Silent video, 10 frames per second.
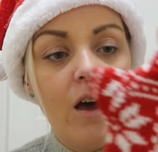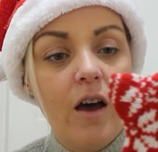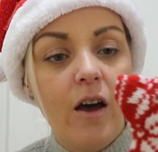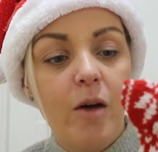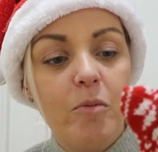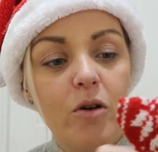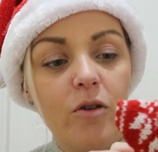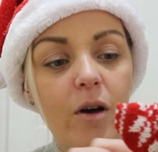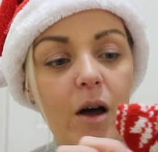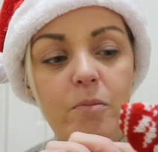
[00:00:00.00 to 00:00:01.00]
They had
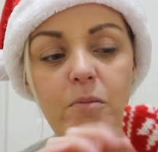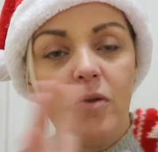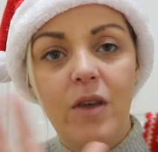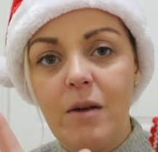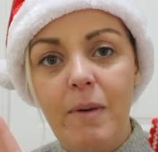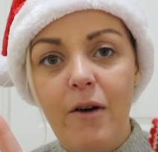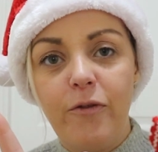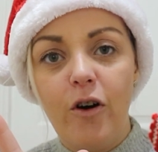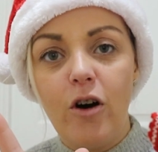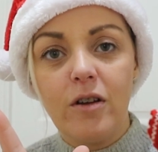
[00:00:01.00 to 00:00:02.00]

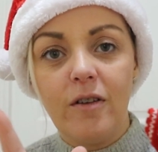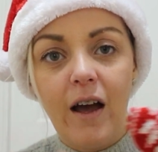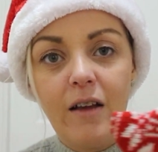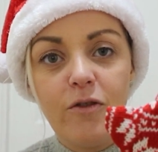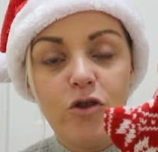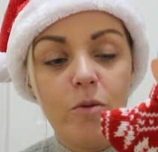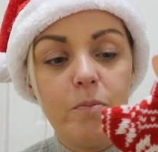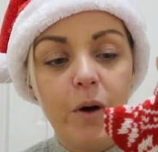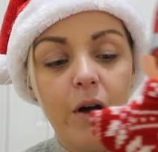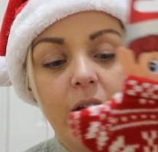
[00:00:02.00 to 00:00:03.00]
about 4 designs of
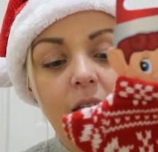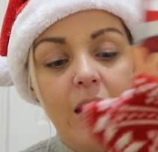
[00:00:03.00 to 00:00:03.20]
jumper.